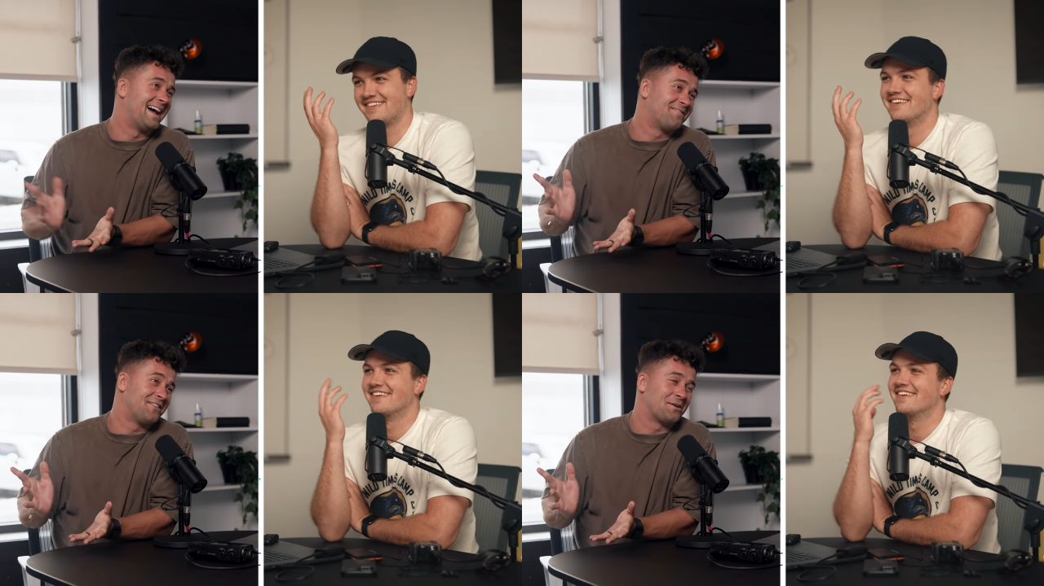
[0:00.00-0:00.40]

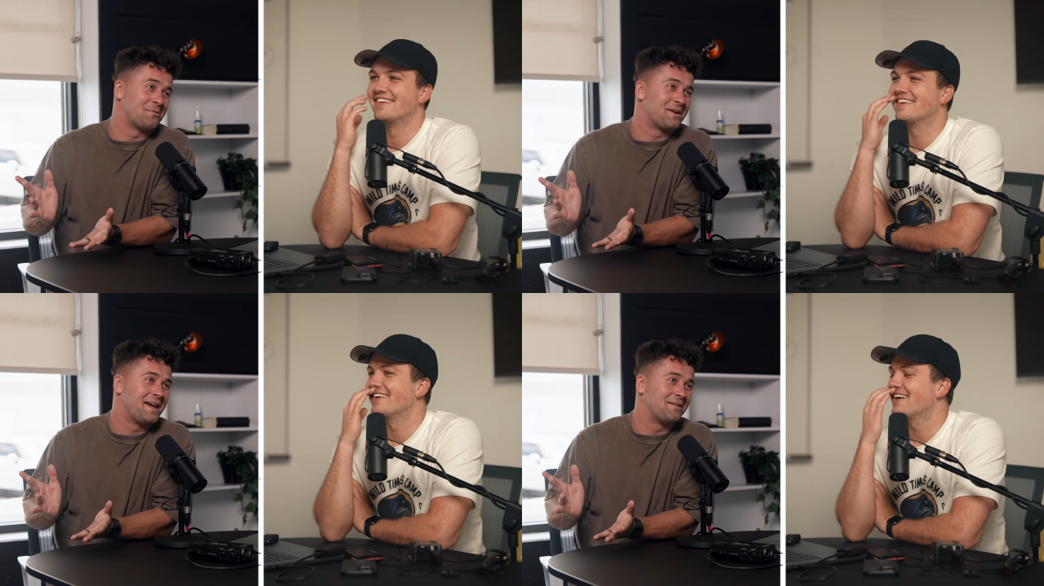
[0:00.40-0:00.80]
Speaker 1: I feel
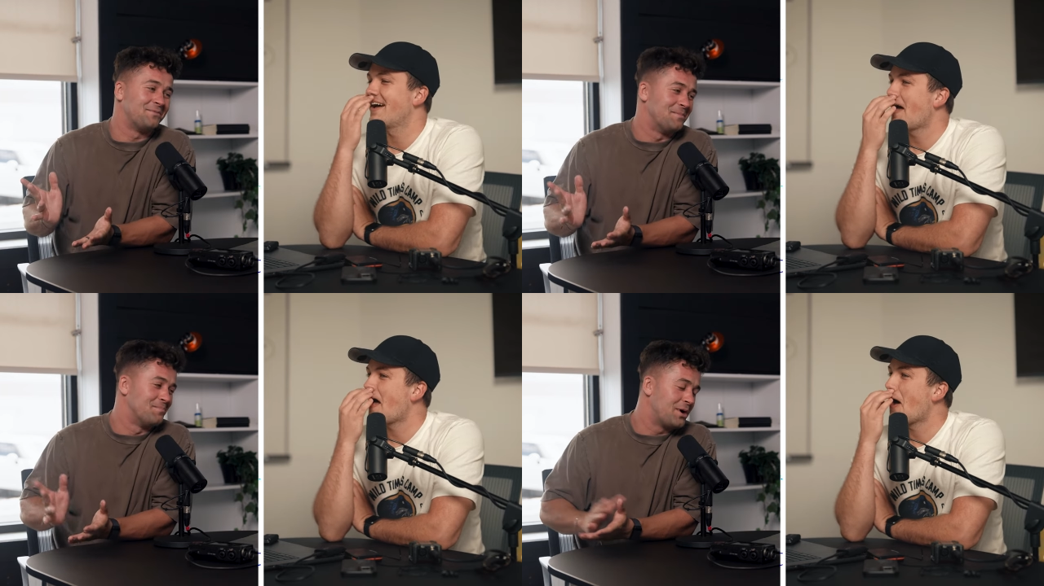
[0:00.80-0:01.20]
like we're ahead
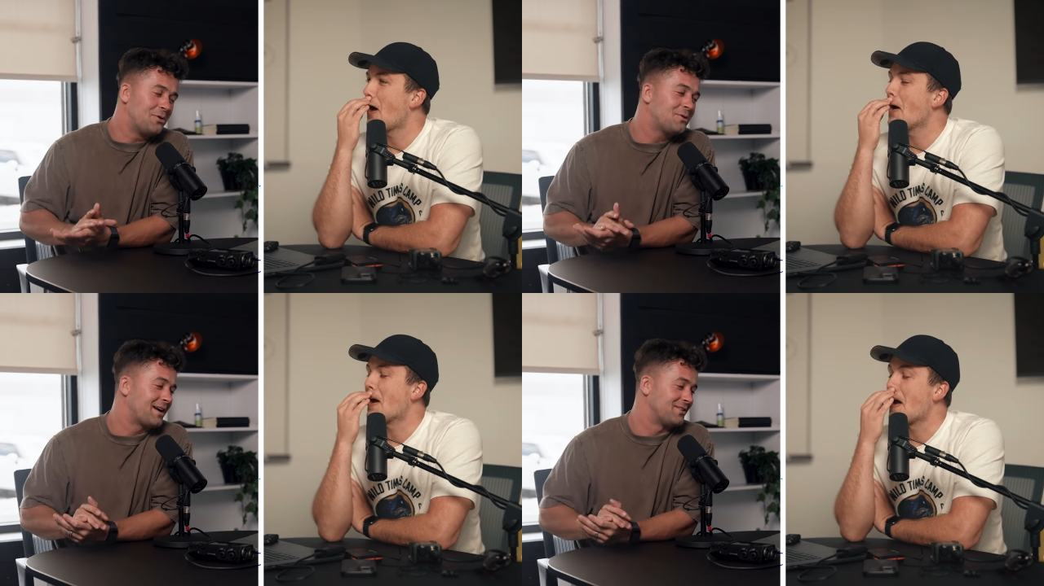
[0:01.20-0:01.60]
of them,
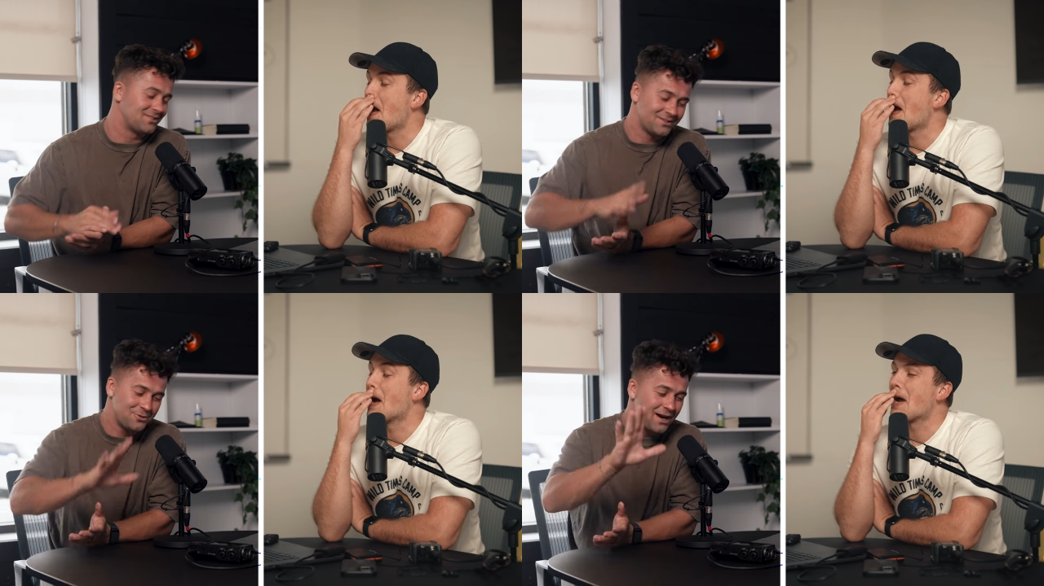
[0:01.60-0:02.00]
but who okay.
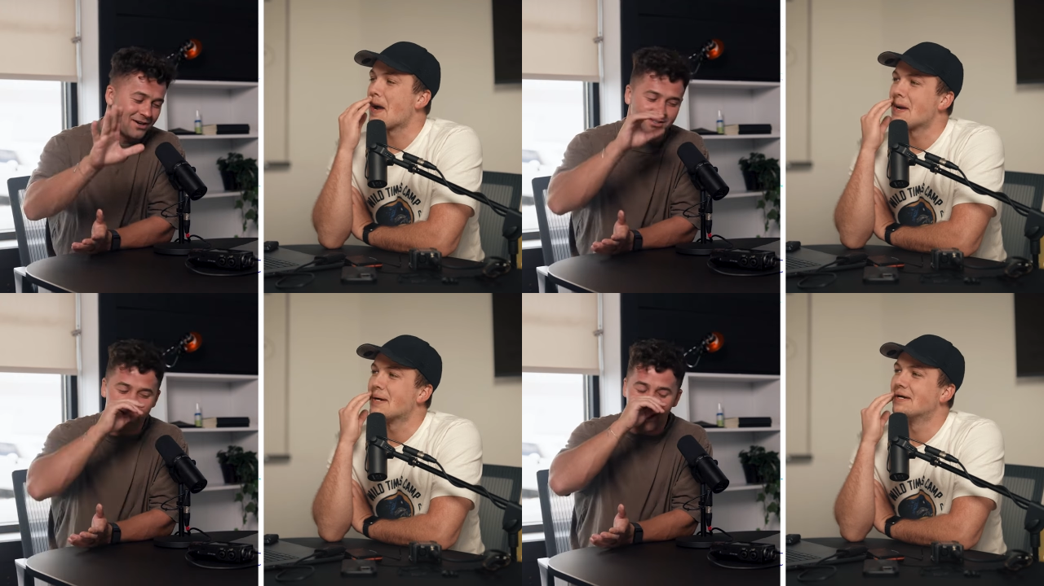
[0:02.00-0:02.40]
cares? Who
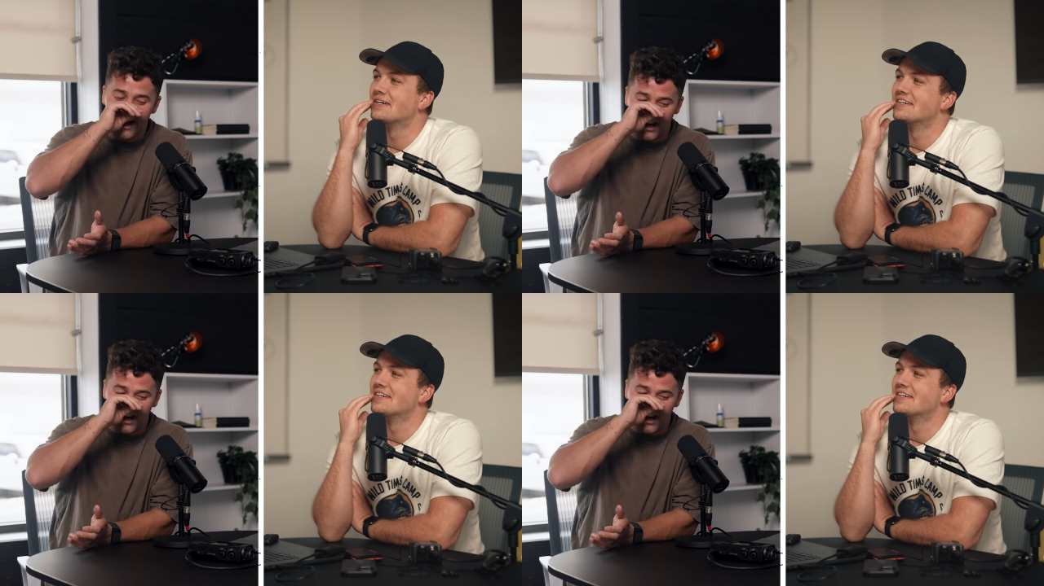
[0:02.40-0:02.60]
cares?